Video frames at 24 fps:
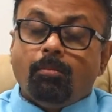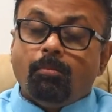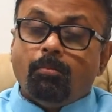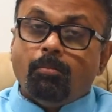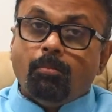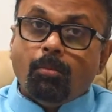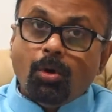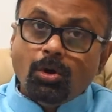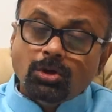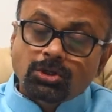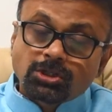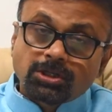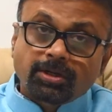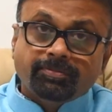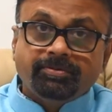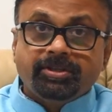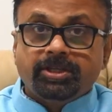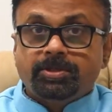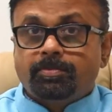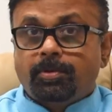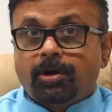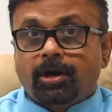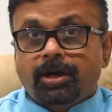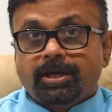Most of
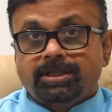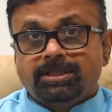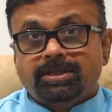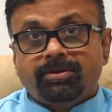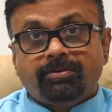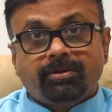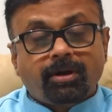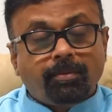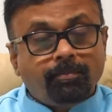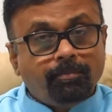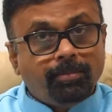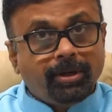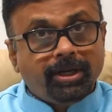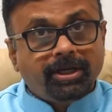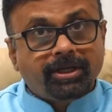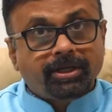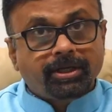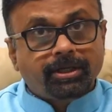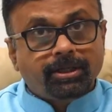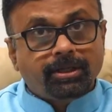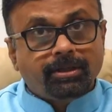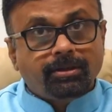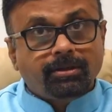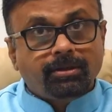these products have
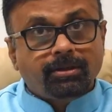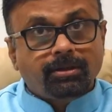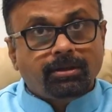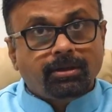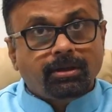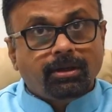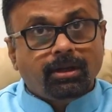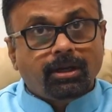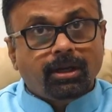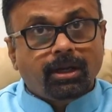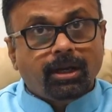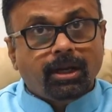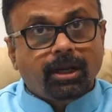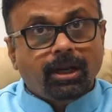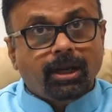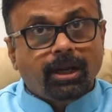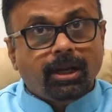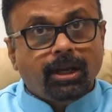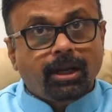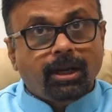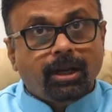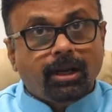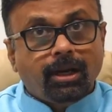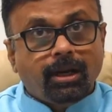completed
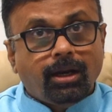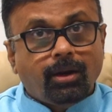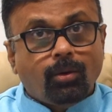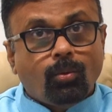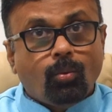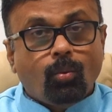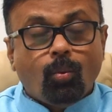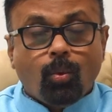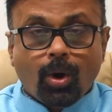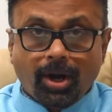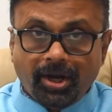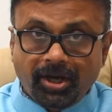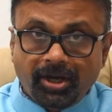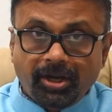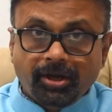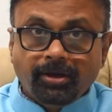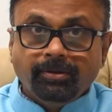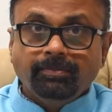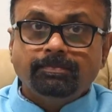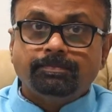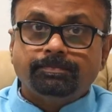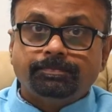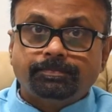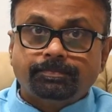1
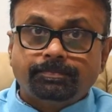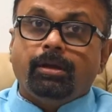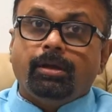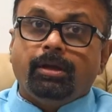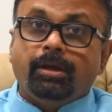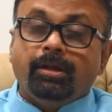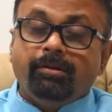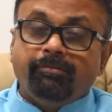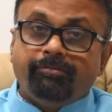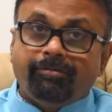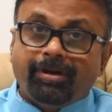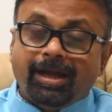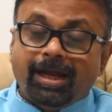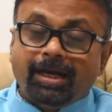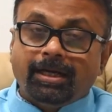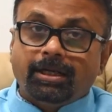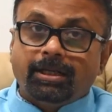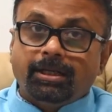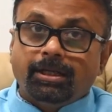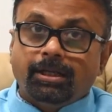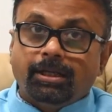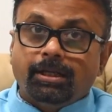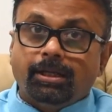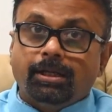year. In
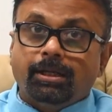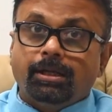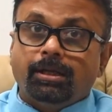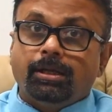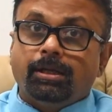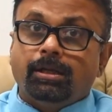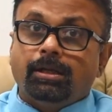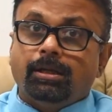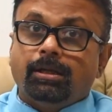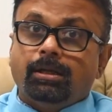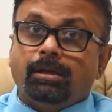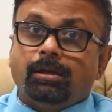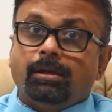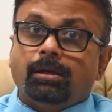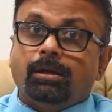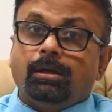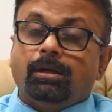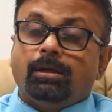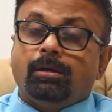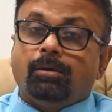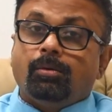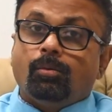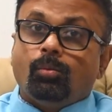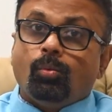fact,
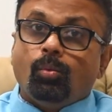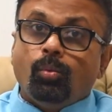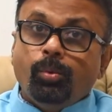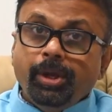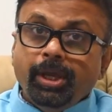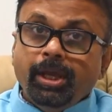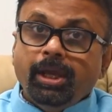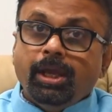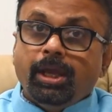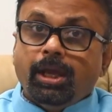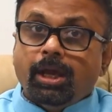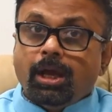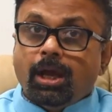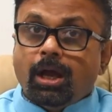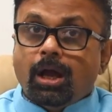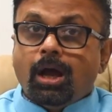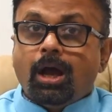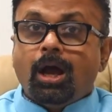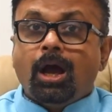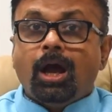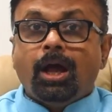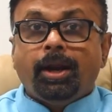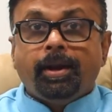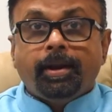we
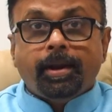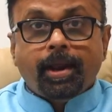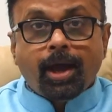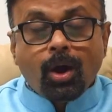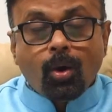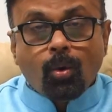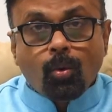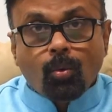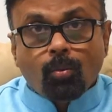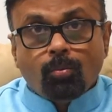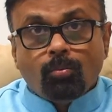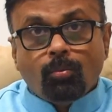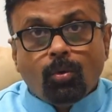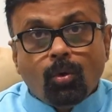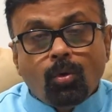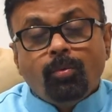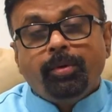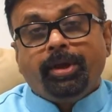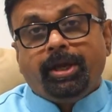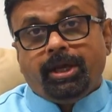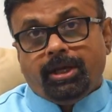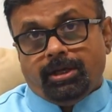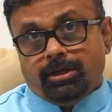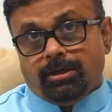are now
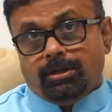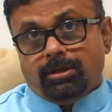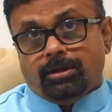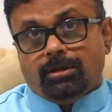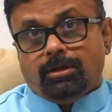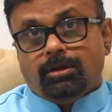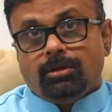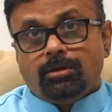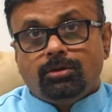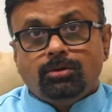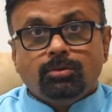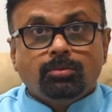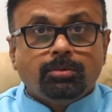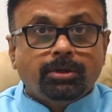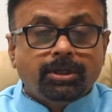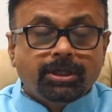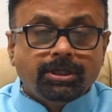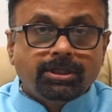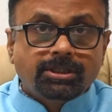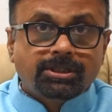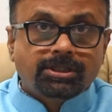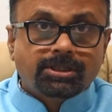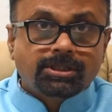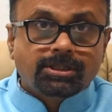moving
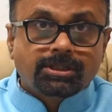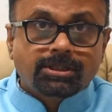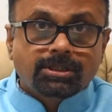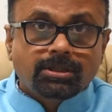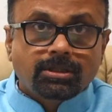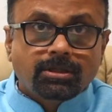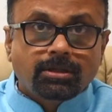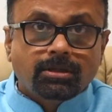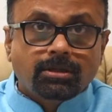towards